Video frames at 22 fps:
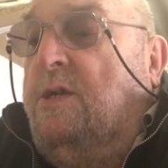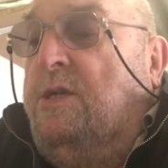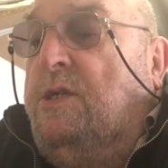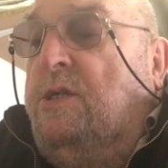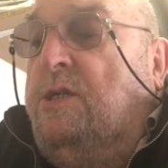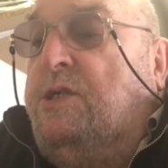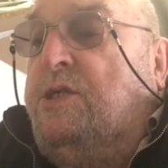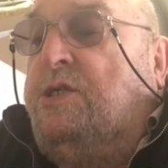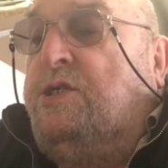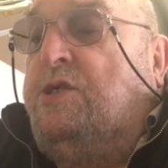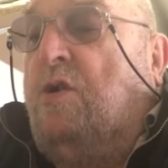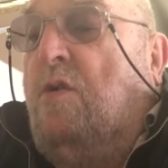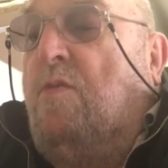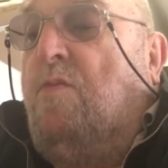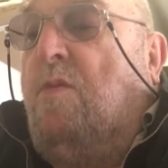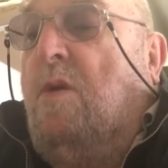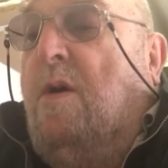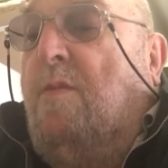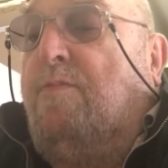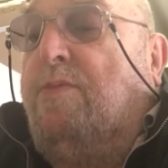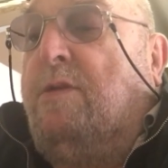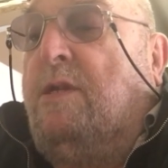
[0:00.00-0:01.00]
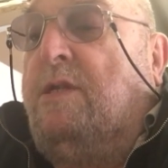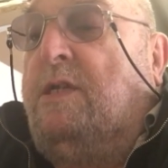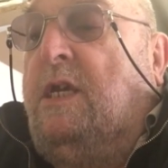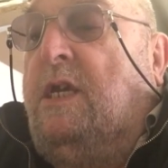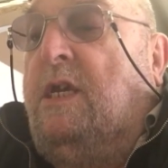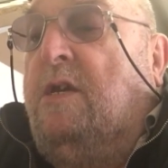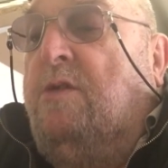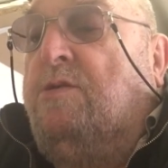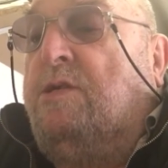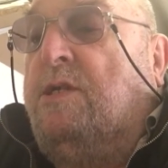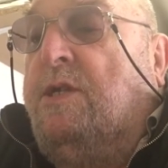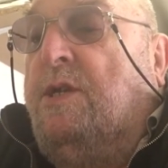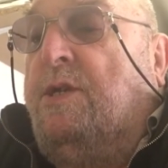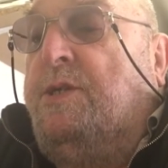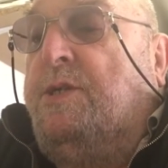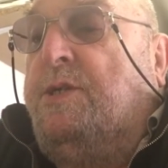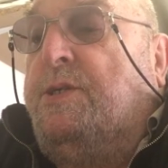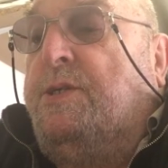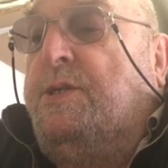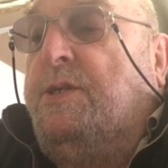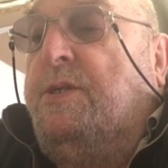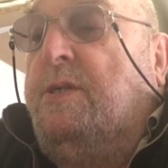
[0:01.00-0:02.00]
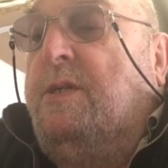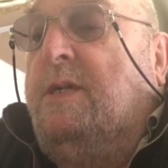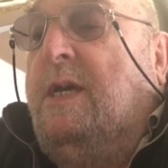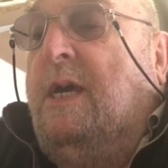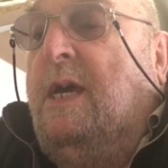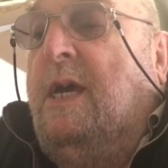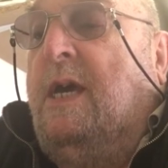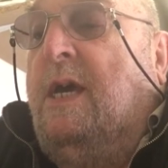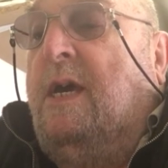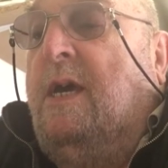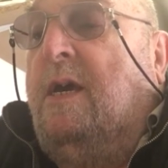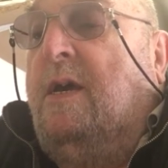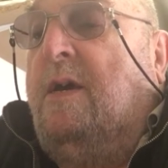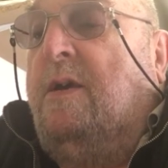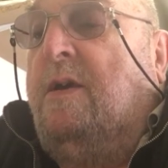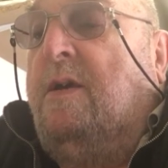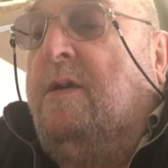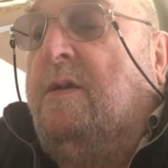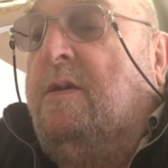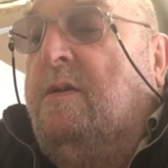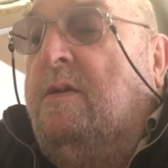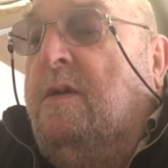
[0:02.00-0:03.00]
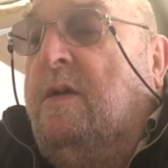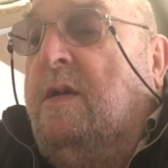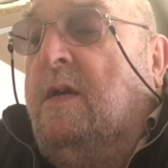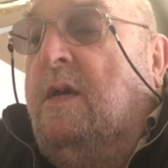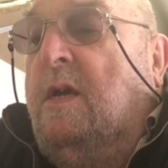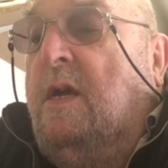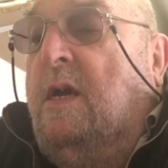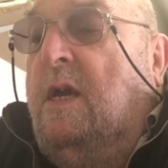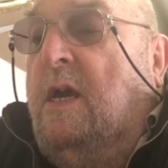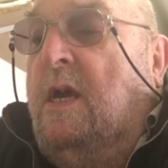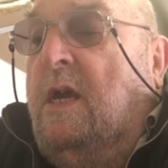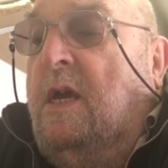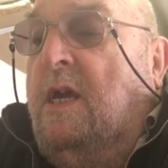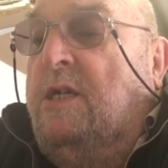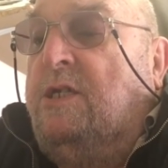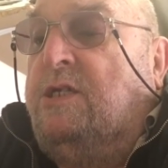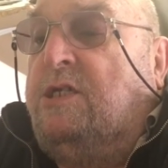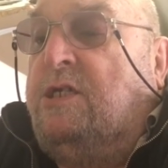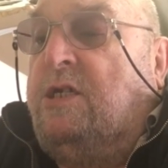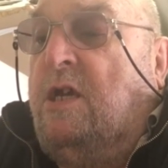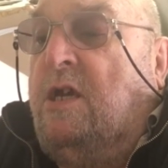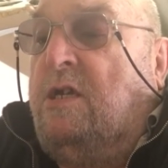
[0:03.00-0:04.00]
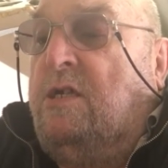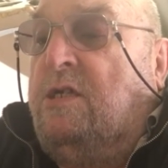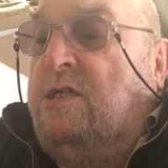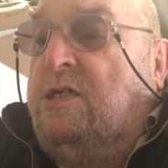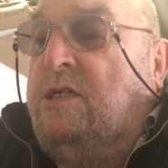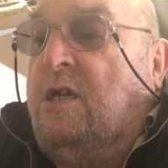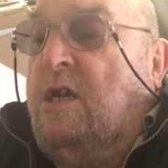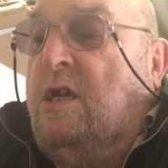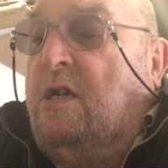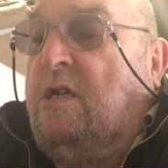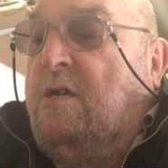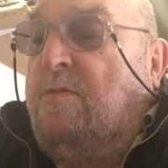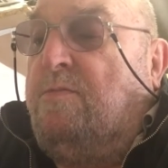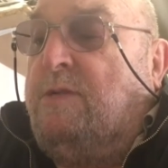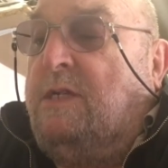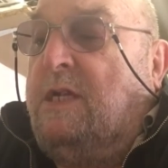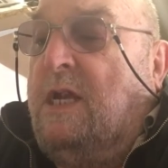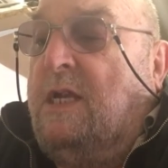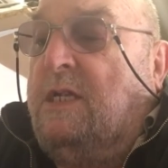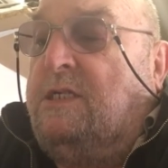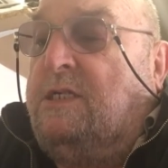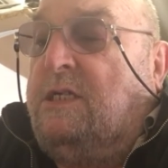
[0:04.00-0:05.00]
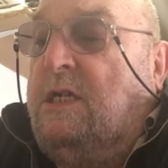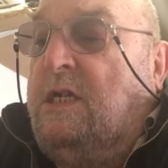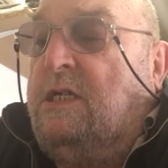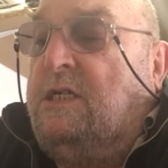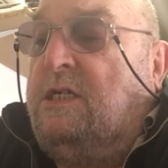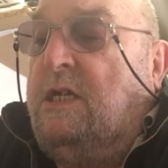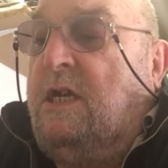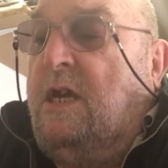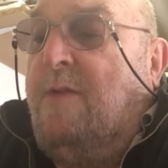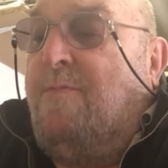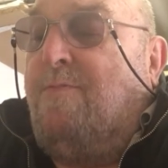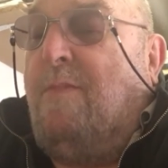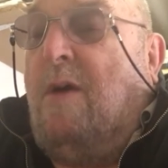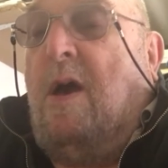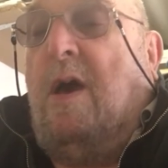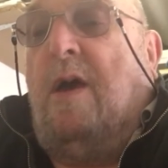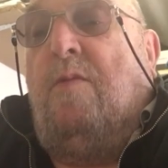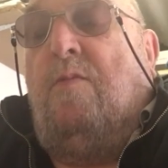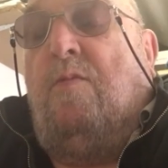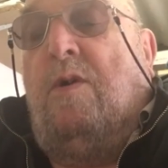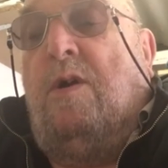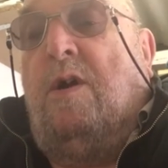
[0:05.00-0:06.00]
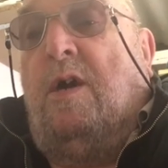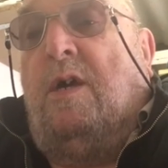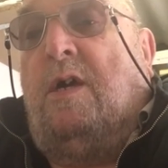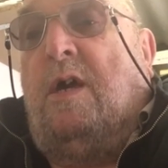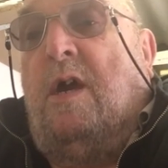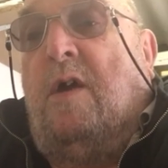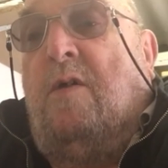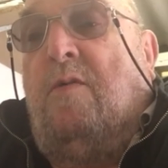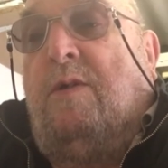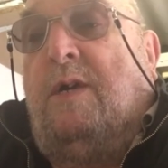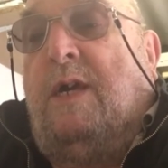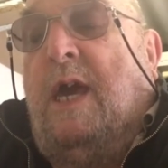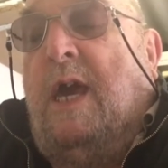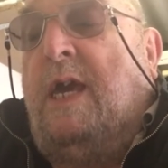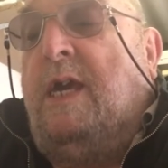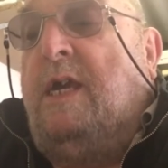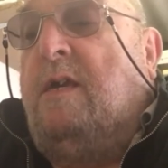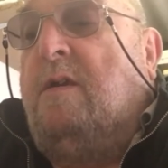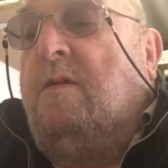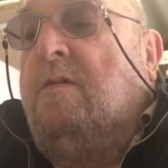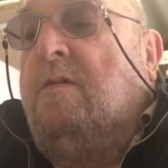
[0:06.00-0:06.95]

somewhat bloody useless. In certain circumstances, it might work okay,